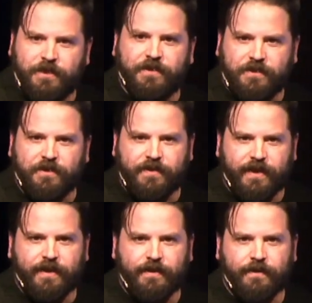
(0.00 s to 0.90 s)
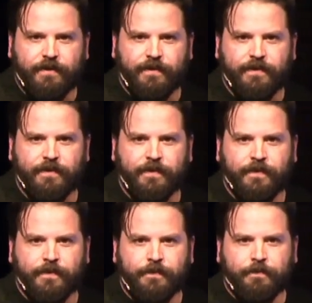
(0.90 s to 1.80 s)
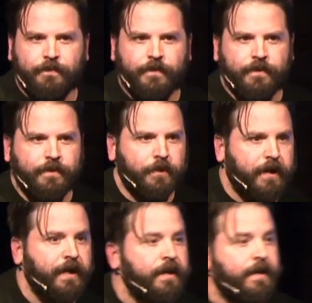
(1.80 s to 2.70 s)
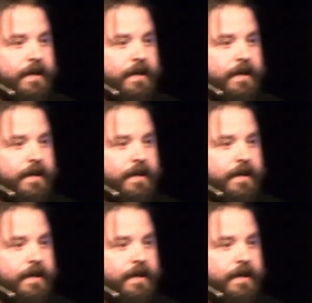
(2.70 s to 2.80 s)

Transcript: what Jesus just said? They're going to